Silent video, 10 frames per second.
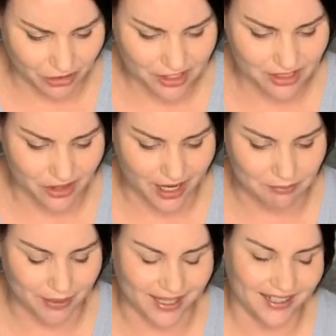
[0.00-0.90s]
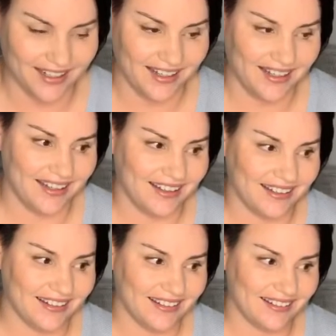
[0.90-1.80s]
on tonight, but
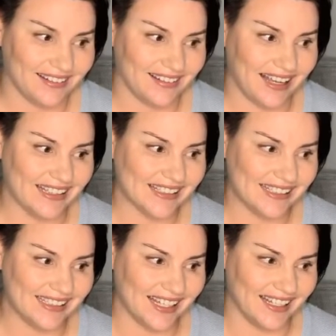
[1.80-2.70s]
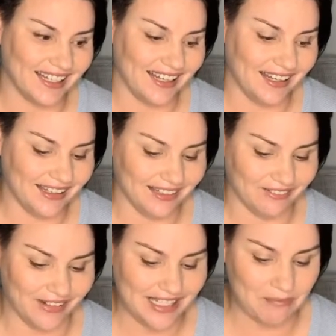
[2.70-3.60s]
as I said,
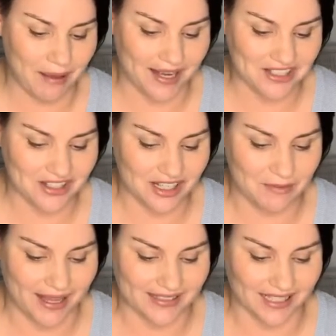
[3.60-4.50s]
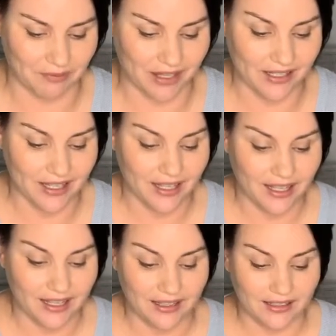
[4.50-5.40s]
when you're passionate about something,
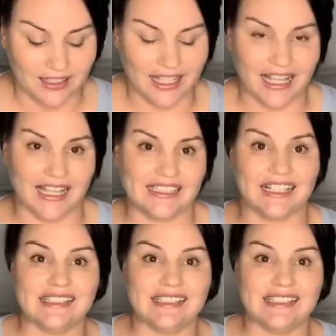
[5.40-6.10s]
I